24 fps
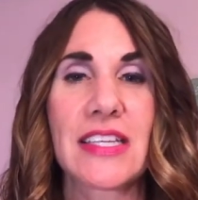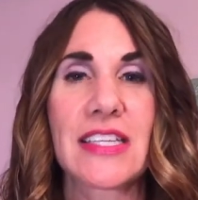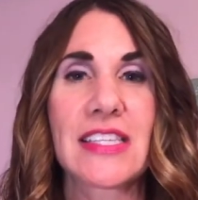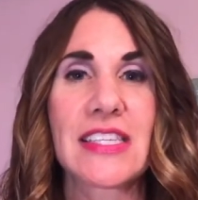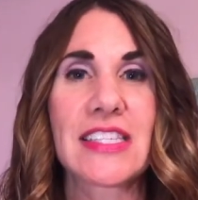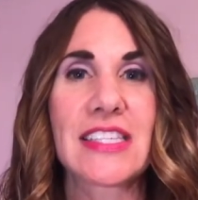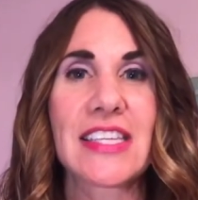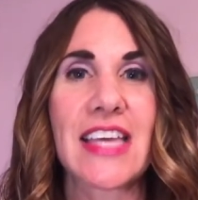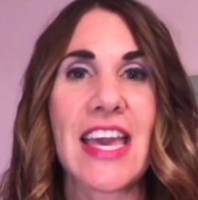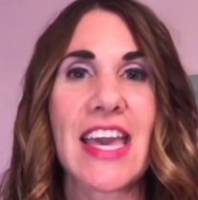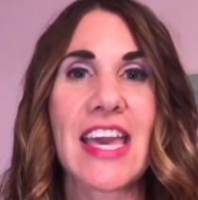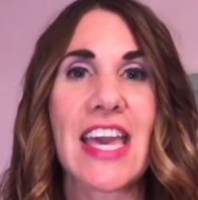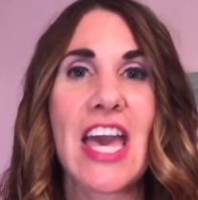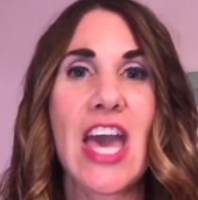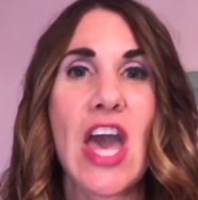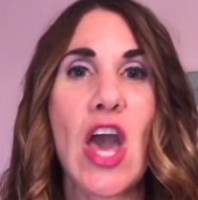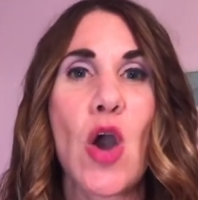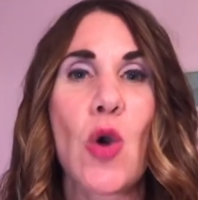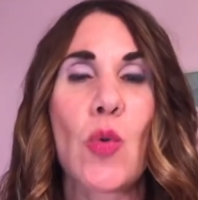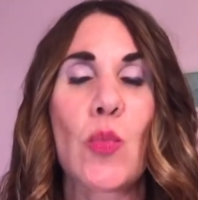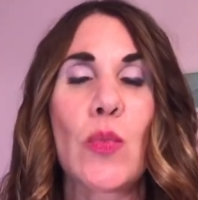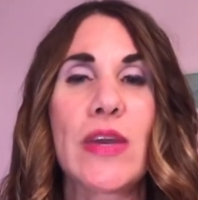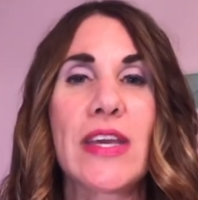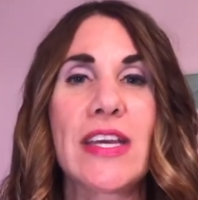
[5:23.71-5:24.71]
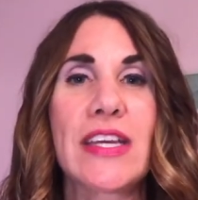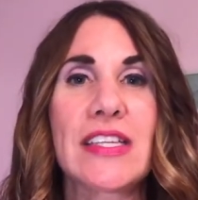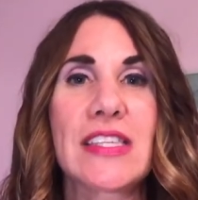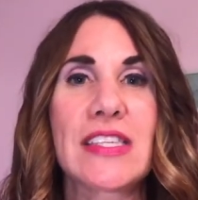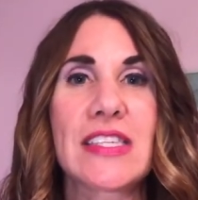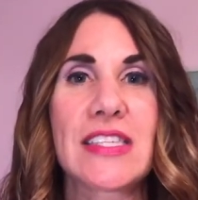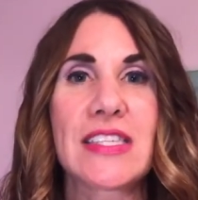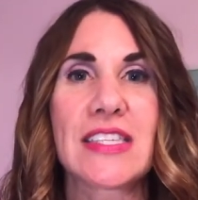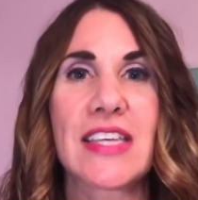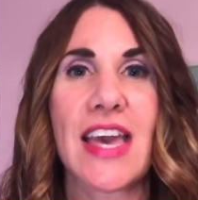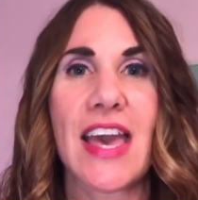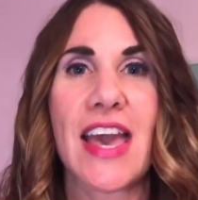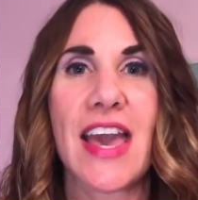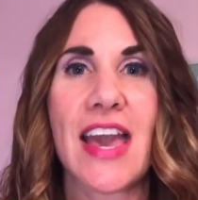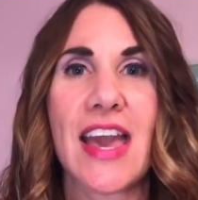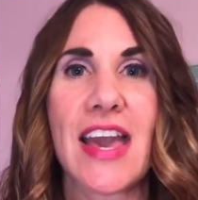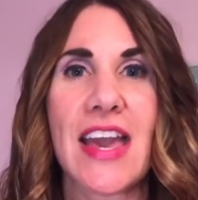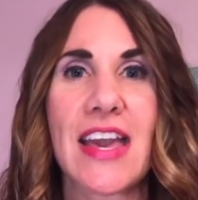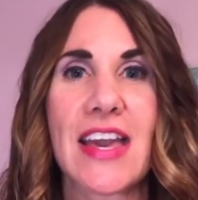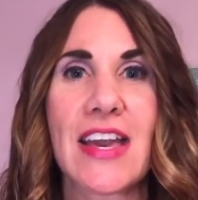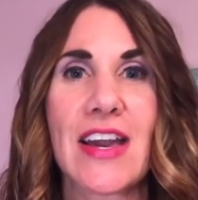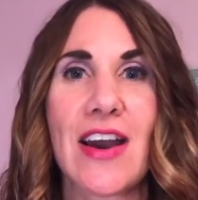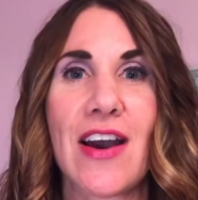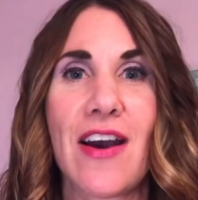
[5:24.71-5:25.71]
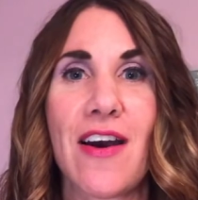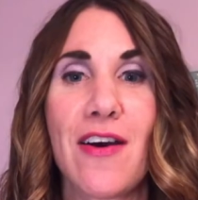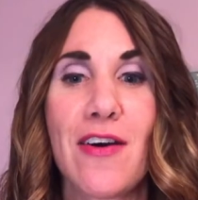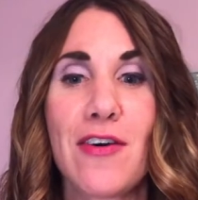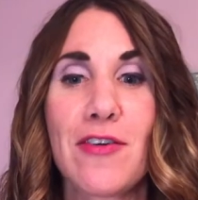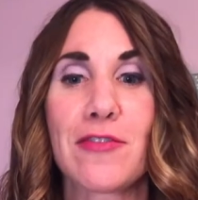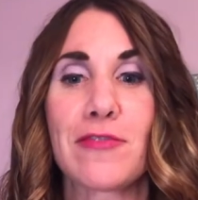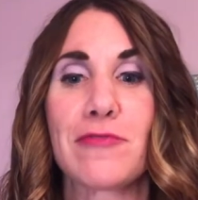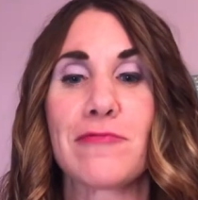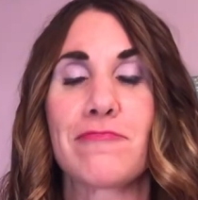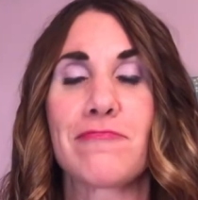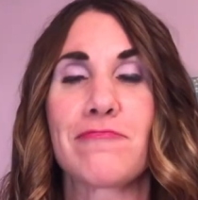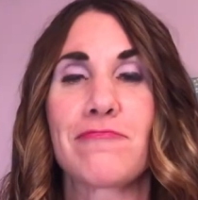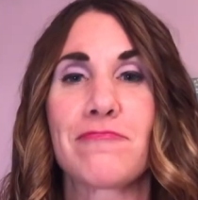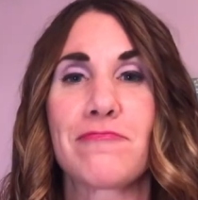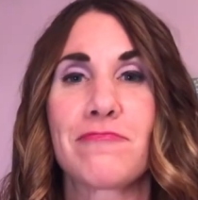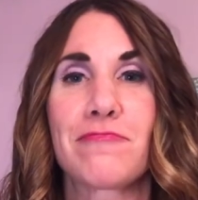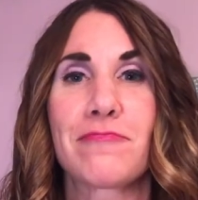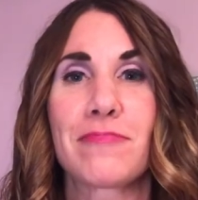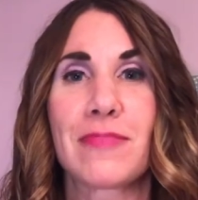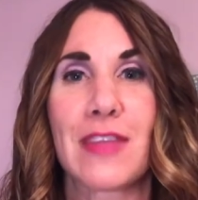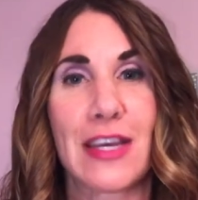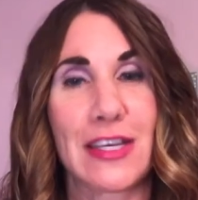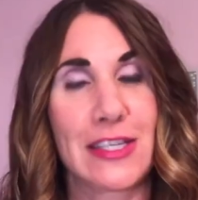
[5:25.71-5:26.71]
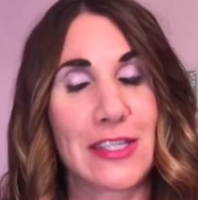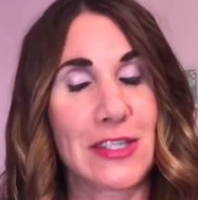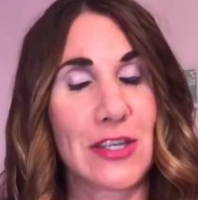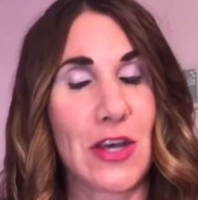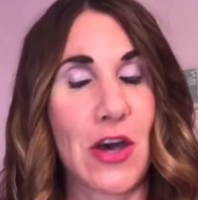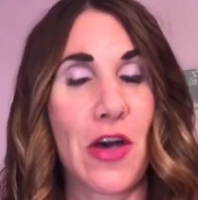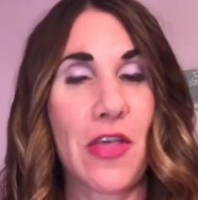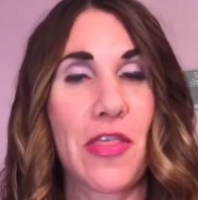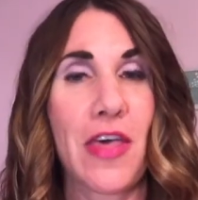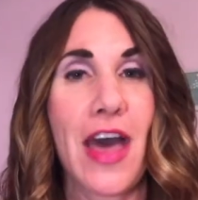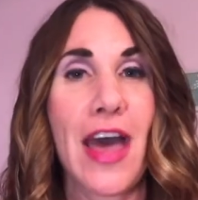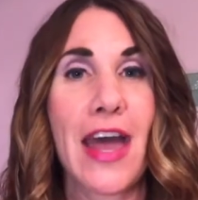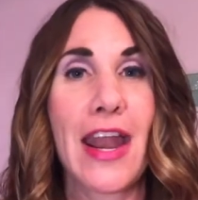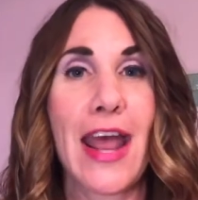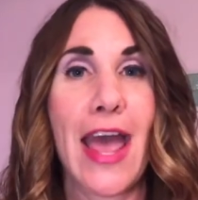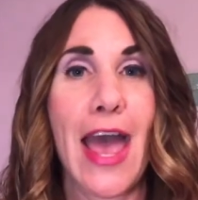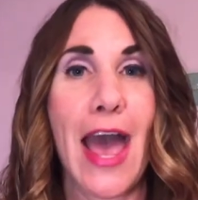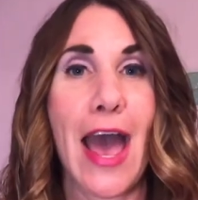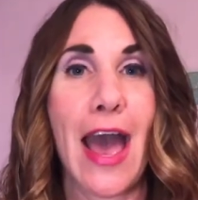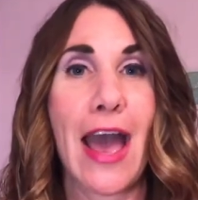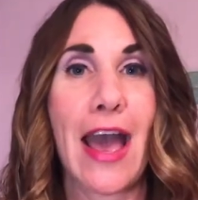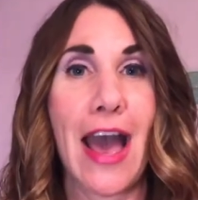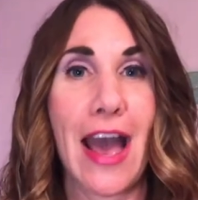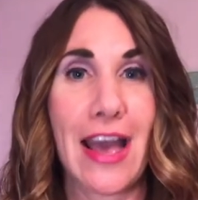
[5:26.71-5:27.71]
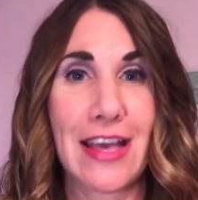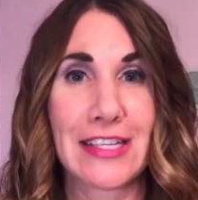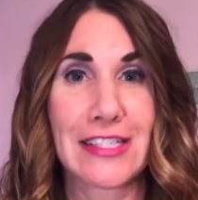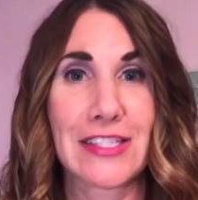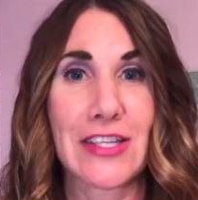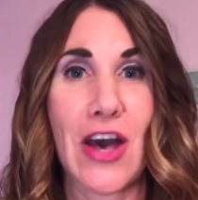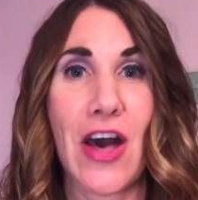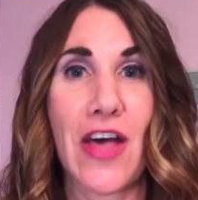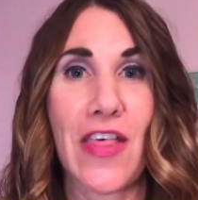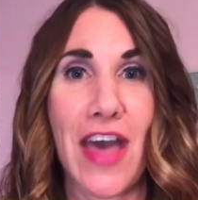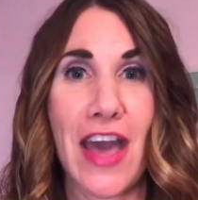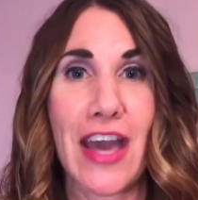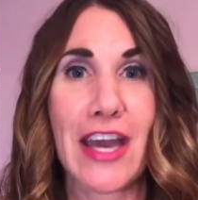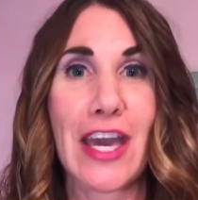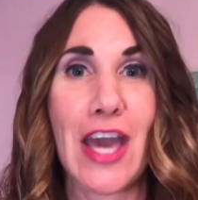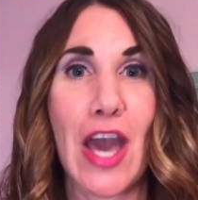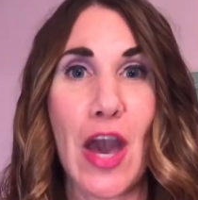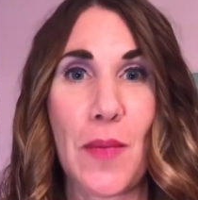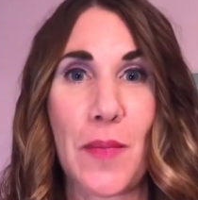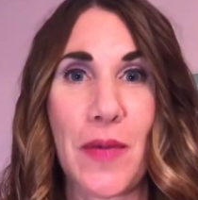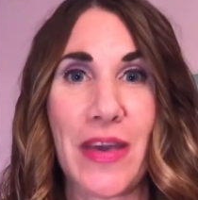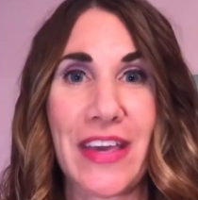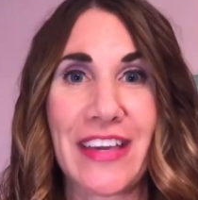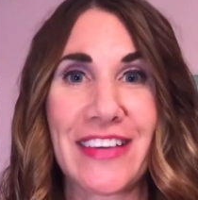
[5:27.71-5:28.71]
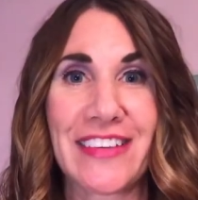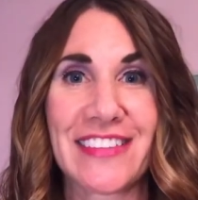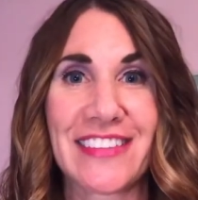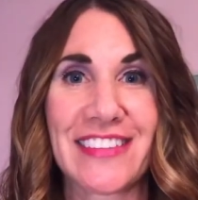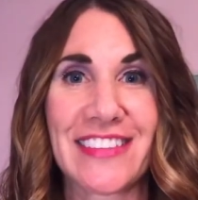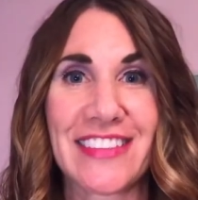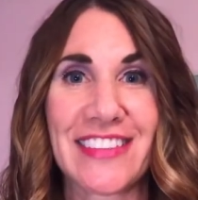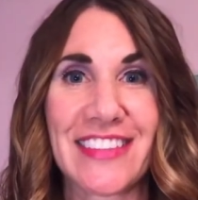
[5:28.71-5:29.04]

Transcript: Let's say we can say, "Oh, I saw that. I saw that coming."